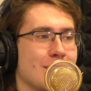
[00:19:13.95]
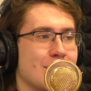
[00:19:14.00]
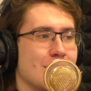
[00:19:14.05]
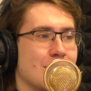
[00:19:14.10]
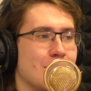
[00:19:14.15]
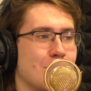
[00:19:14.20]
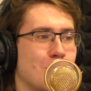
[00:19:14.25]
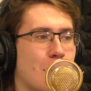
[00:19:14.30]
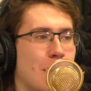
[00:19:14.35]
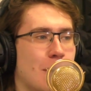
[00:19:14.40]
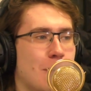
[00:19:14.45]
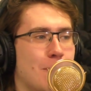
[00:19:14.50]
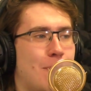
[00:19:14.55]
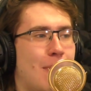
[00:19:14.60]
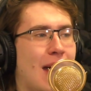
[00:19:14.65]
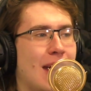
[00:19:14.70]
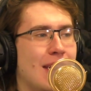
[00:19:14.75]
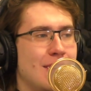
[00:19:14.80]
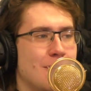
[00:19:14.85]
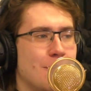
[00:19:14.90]
So when
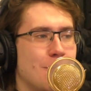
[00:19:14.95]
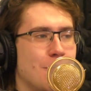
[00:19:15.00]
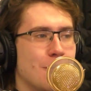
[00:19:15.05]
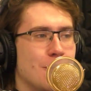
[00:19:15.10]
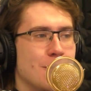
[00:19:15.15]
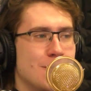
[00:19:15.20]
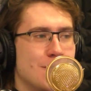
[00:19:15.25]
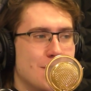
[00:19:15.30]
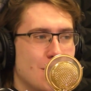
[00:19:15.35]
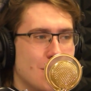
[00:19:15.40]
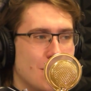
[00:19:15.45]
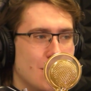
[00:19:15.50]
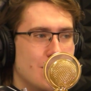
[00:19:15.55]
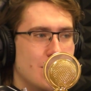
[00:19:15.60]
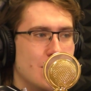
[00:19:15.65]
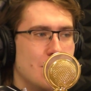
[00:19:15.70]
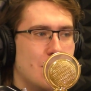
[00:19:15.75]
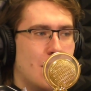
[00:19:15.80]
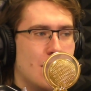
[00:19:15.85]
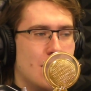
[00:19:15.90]
Ben first told me
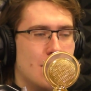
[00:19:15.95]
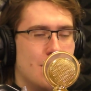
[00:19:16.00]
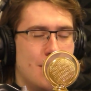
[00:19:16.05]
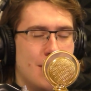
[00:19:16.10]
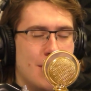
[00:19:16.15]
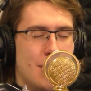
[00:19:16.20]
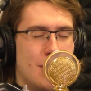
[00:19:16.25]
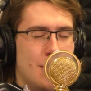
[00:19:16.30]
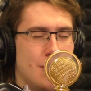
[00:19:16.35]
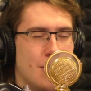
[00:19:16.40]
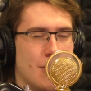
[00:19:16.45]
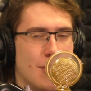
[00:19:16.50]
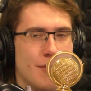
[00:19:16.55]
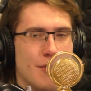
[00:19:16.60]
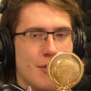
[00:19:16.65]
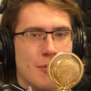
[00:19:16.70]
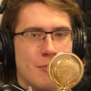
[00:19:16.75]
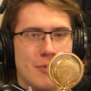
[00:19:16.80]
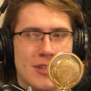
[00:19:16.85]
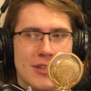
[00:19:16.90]
about it, I'm like, I don't know if
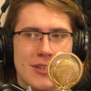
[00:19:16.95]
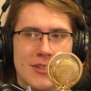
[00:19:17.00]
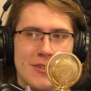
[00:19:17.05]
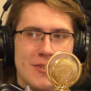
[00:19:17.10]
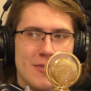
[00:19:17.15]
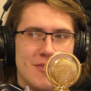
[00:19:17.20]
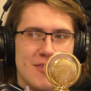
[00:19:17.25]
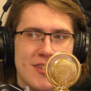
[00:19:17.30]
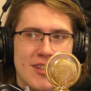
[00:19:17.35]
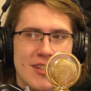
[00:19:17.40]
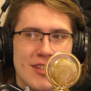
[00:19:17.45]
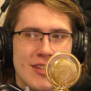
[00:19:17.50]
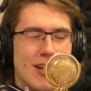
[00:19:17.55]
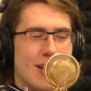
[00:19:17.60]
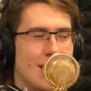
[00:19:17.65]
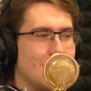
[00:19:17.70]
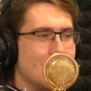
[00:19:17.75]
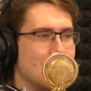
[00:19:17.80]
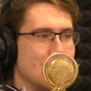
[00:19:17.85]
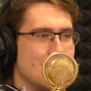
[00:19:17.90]
I'd be into it. And then
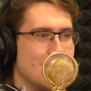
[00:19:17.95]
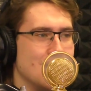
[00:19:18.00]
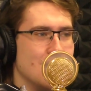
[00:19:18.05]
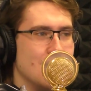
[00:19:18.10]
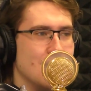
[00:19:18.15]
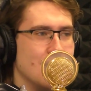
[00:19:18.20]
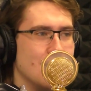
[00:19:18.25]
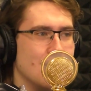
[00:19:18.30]
I just,